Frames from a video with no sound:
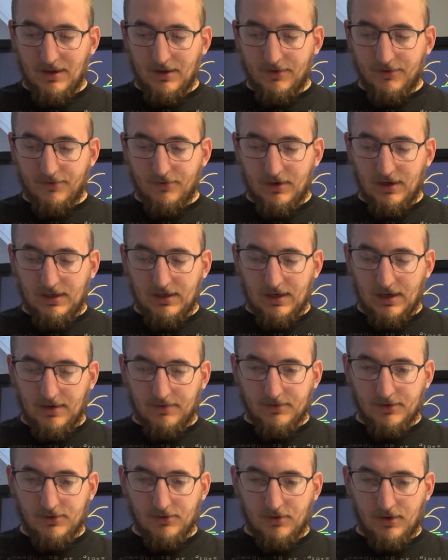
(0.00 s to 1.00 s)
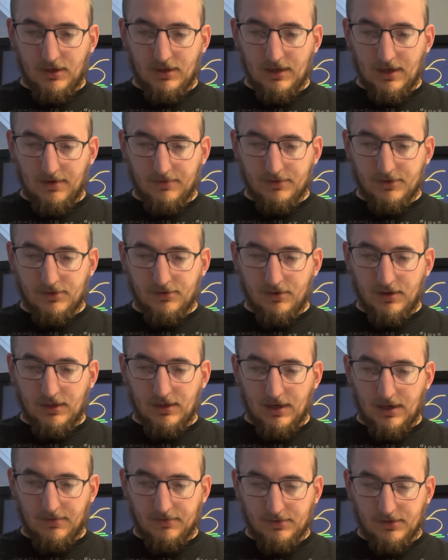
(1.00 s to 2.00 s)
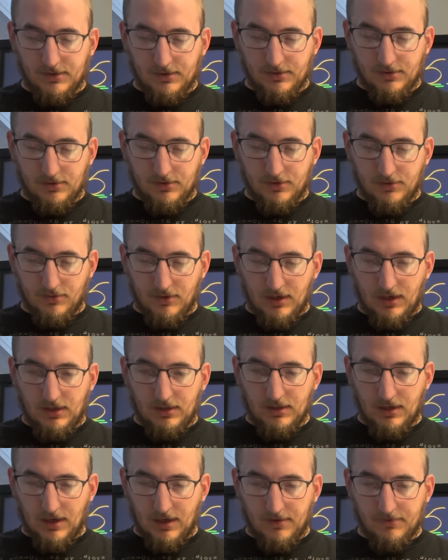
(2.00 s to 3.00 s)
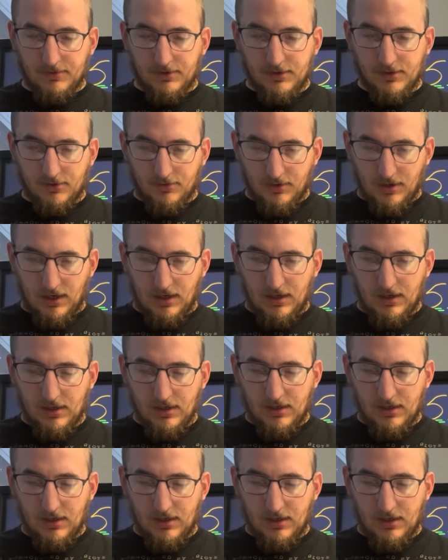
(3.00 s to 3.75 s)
3 times 3 times 3 times 3 times 3